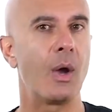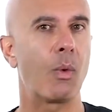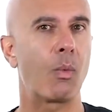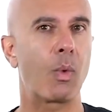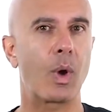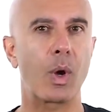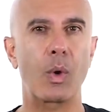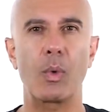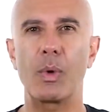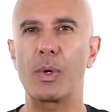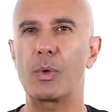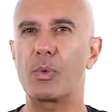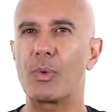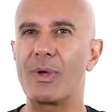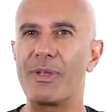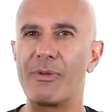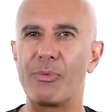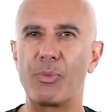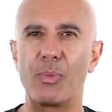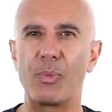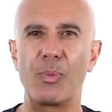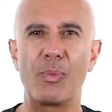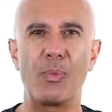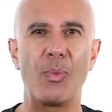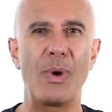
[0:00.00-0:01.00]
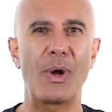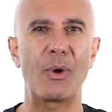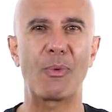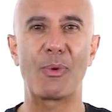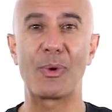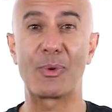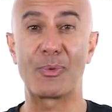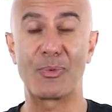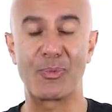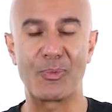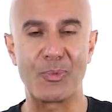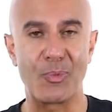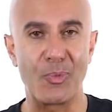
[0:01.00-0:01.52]
where would we where
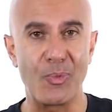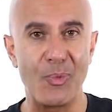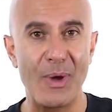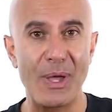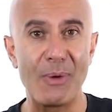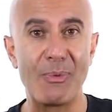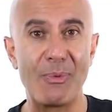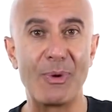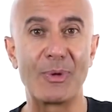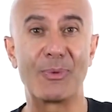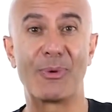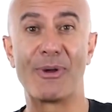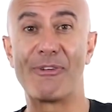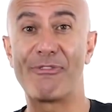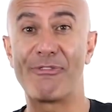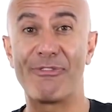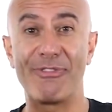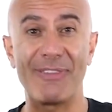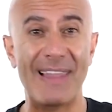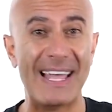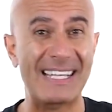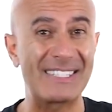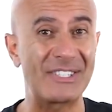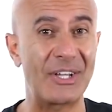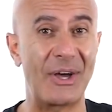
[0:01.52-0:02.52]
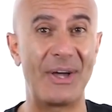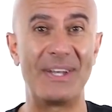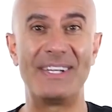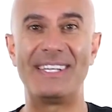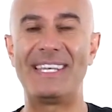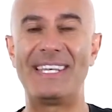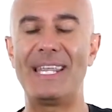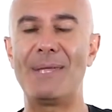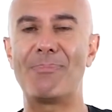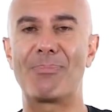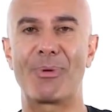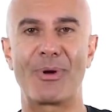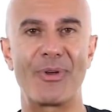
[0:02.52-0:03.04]
would we would reflect on
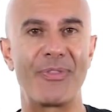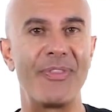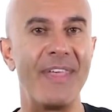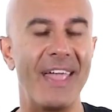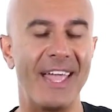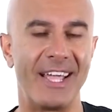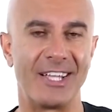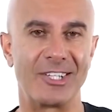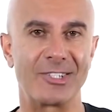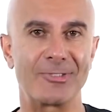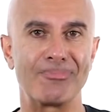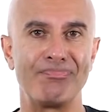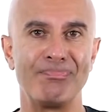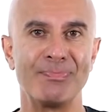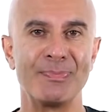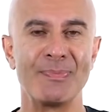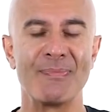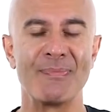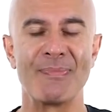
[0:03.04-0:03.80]
deeper things.